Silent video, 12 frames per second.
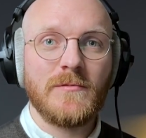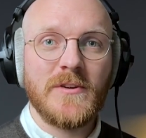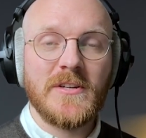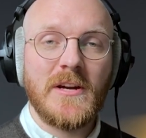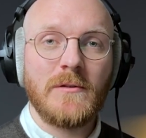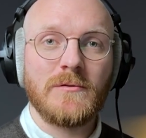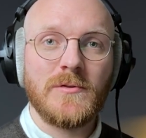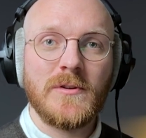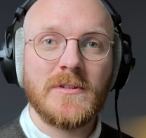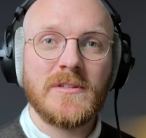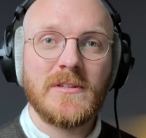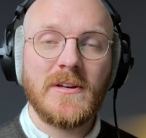reach out to
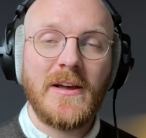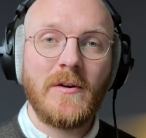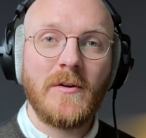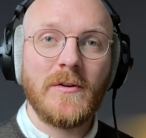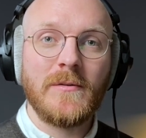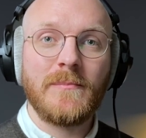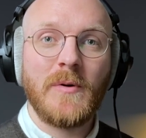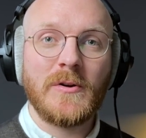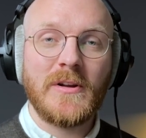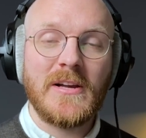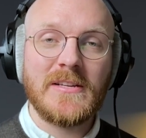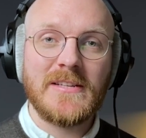us on
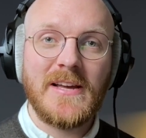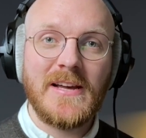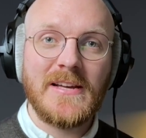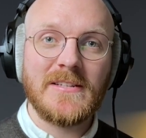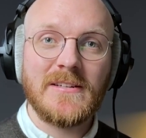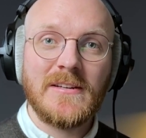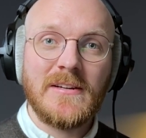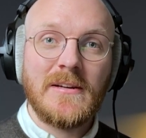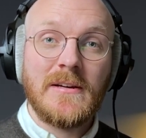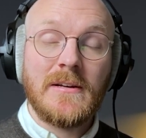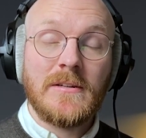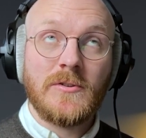
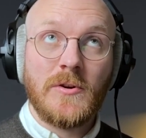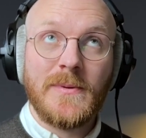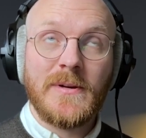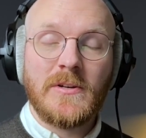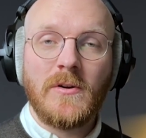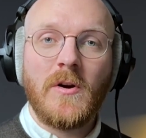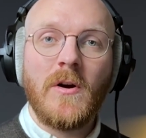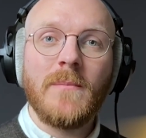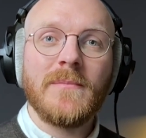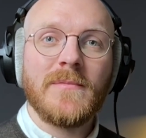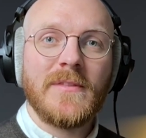podcast@terma.com.